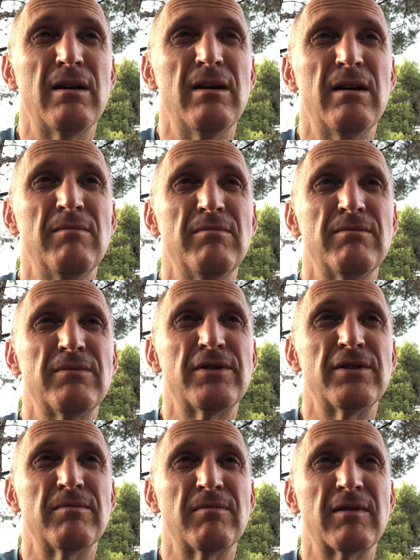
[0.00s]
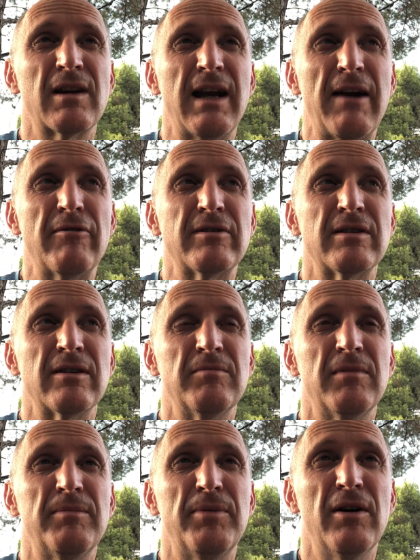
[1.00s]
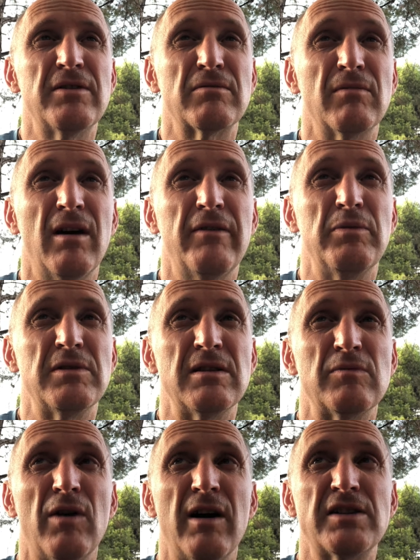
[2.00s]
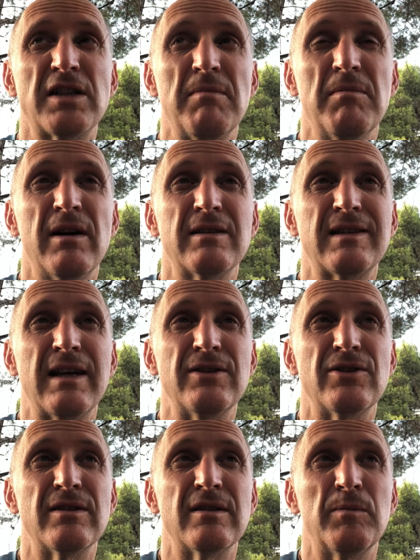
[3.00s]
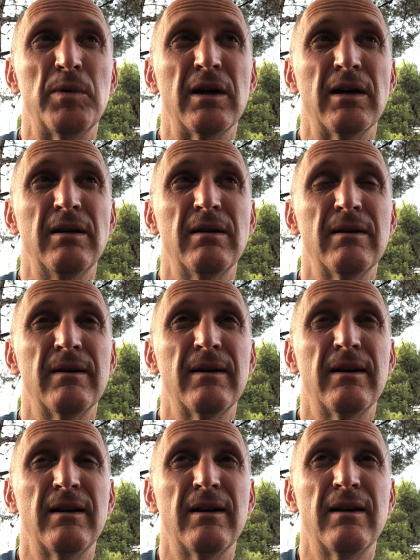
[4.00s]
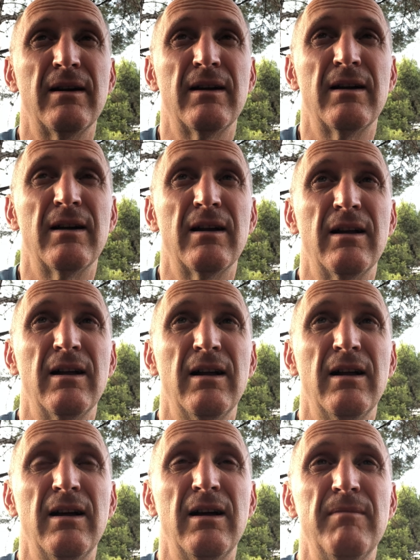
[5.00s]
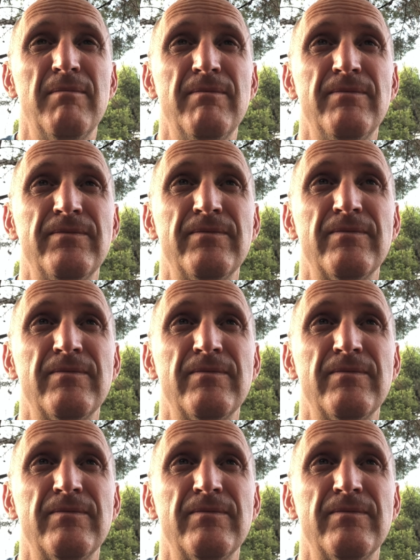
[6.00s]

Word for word: um, some clarity on my personal life, which is what I set my attention to be. Um,